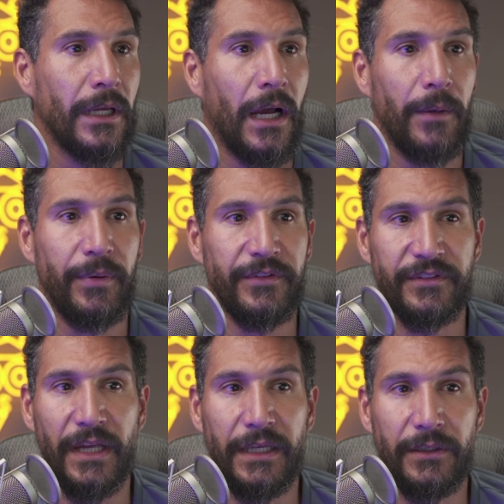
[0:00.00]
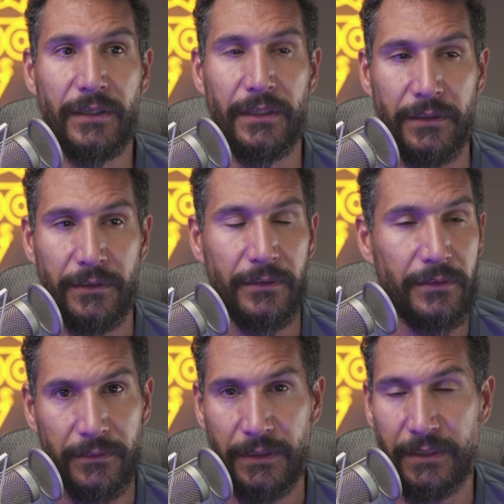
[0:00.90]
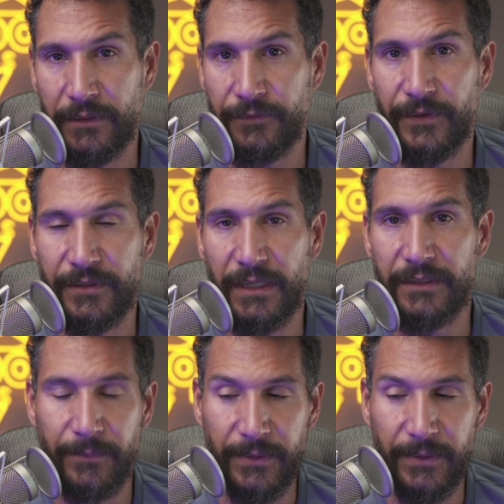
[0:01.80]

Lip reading: possess any good that's fixed and lasting?